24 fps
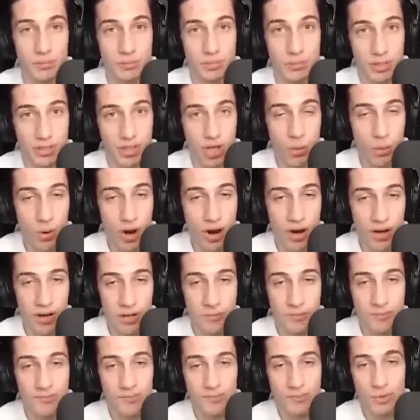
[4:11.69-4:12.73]
But don't worry.
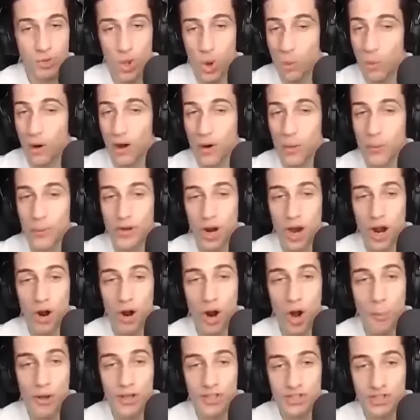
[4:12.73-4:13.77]
Don't worry. We are
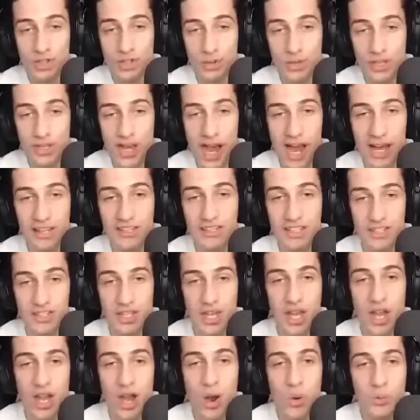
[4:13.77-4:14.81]
almost to the godlies.
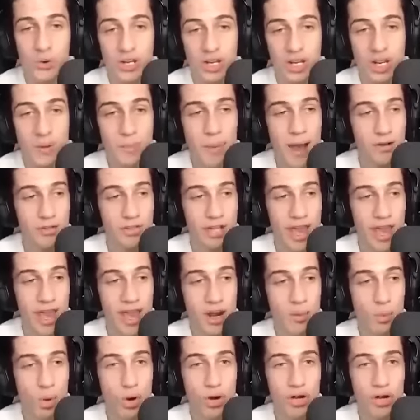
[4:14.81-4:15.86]
We need about
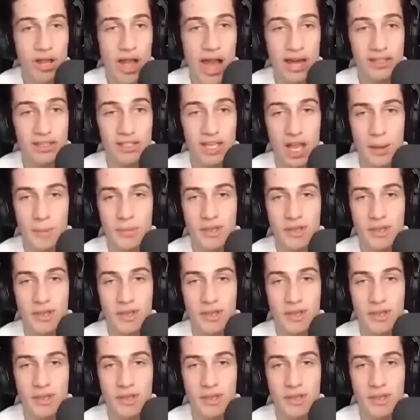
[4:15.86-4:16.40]
10 more godly, I